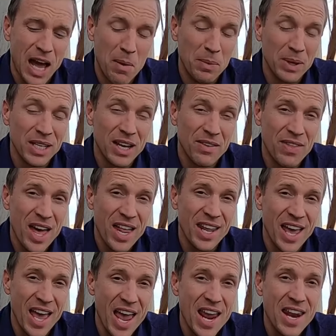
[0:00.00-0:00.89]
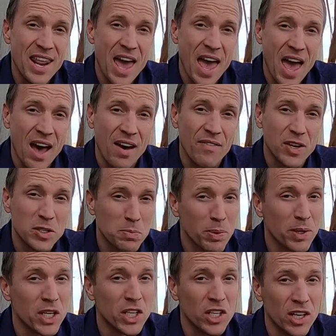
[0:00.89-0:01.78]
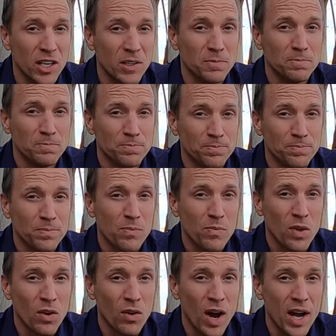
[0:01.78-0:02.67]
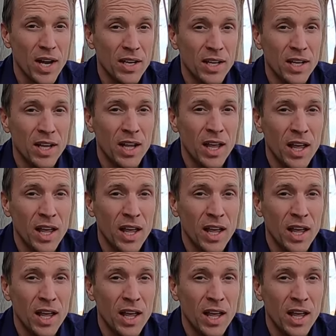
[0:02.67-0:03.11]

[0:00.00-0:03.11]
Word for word: I'm gonna give that an eight and a half. That's pretty good, right?